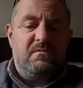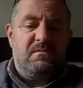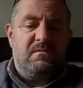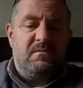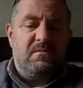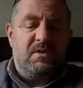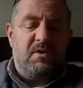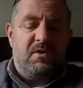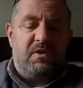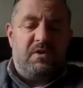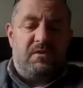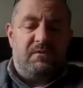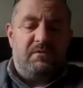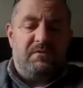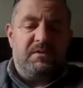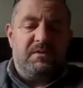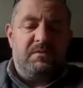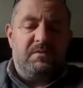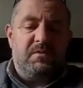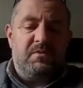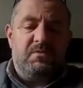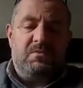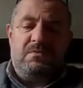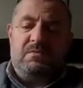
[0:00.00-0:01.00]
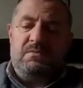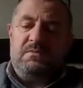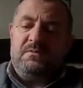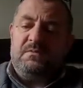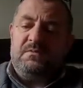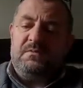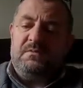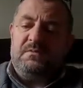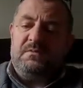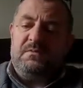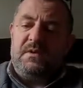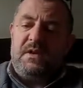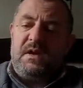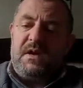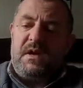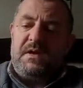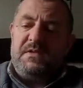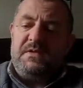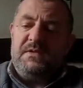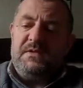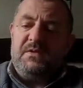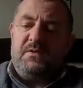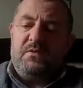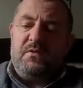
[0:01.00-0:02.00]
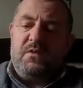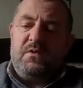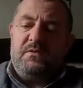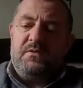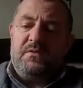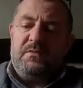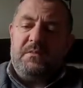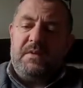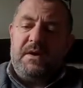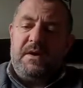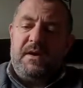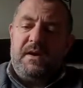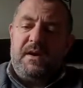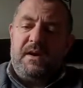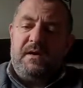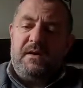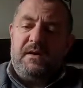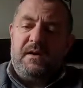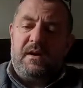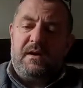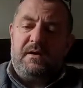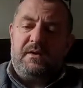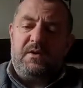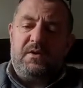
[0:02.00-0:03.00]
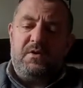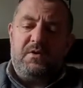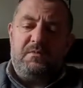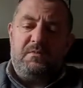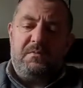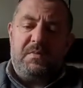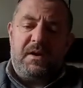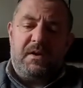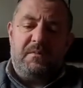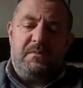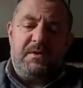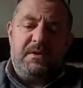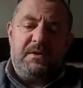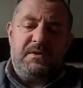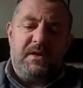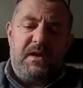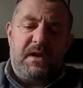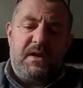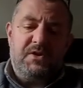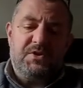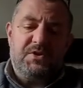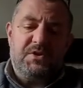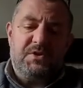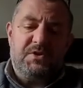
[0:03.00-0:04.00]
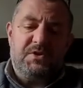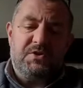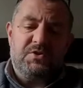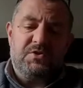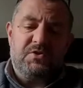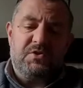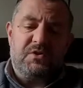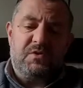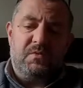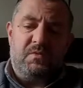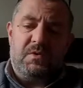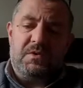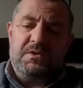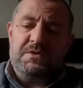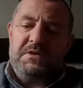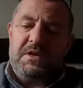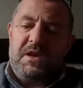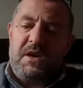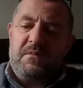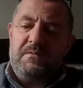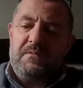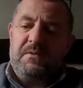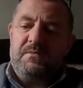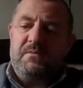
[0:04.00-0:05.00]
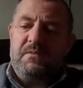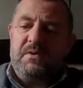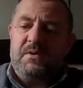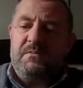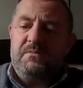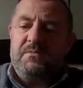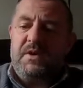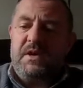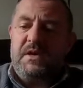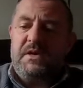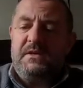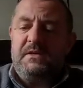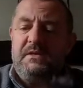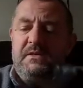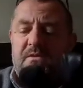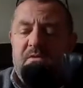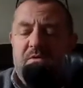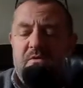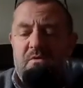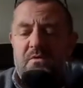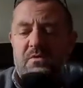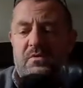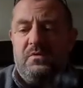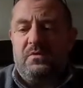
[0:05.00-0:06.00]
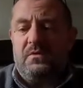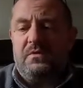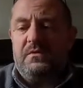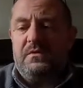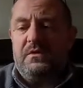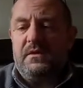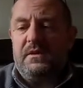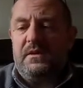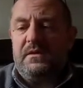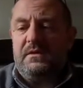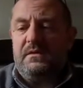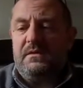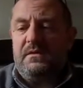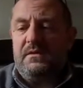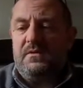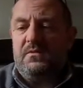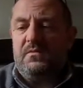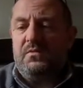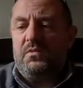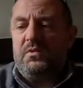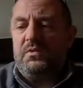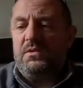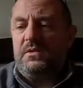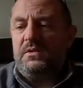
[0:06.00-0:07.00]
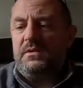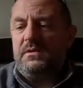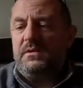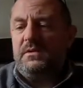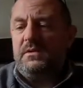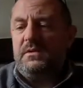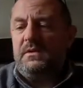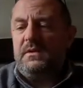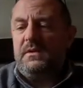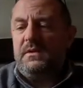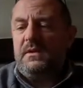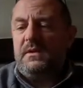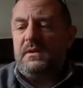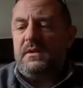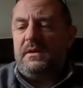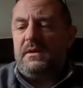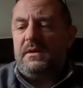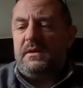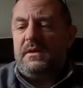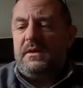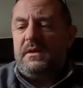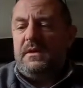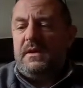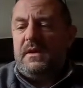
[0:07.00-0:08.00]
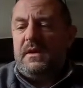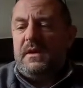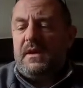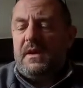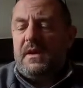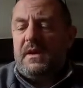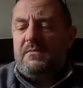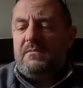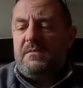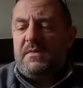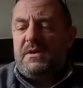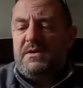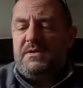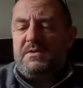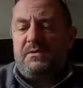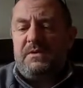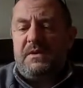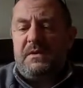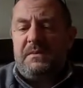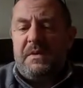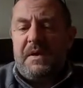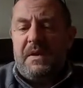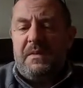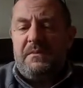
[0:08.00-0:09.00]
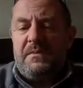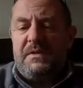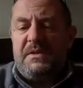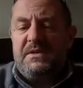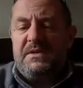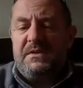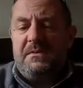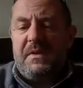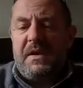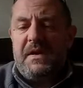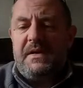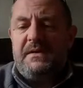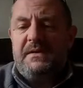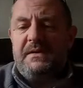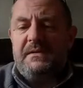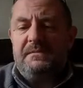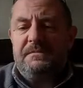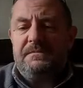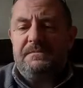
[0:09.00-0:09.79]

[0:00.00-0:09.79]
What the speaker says: they're comfortable, and they'll offer me a good bit of protection should the worst happen when I'm riding, though hopefully it won't. But it's a wee bit of peace of mind.